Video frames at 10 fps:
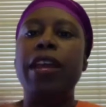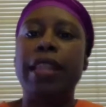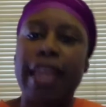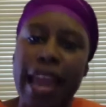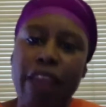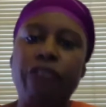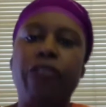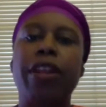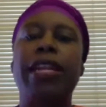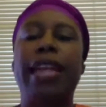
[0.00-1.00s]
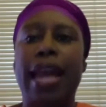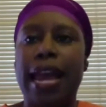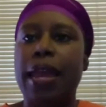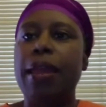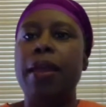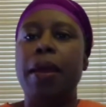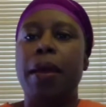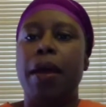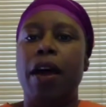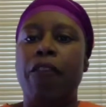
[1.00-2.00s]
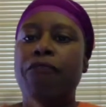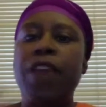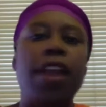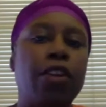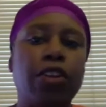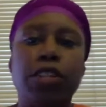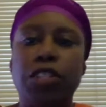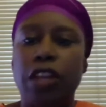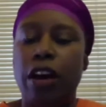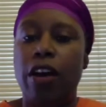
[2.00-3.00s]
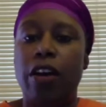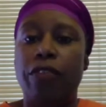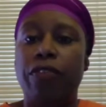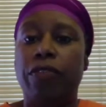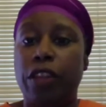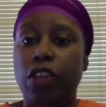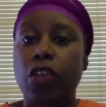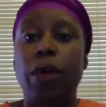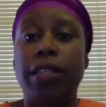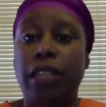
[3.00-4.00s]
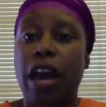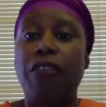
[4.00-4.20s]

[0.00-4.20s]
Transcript: in the everyday affairs of the U.S.